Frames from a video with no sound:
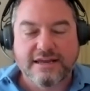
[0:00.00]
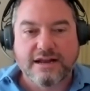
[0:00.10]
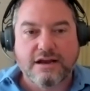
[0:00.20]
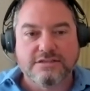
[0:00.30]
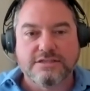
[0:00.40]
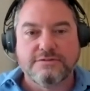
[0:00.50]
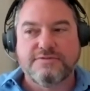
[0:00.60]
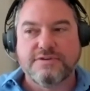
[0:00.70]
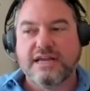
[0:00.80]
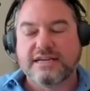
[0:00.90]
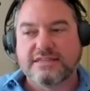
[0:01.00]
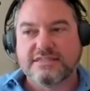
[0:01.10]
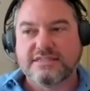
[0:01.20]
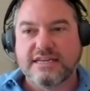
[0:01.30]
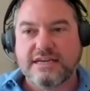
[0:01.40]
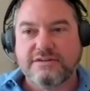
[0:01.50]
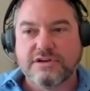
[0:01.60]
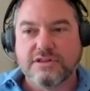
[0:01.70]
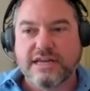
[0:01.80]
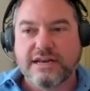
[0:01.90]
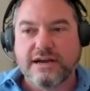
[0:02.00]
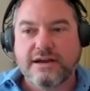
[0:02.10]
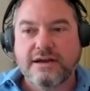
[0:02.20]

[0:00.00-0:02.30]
And I also feel like the city of Goleta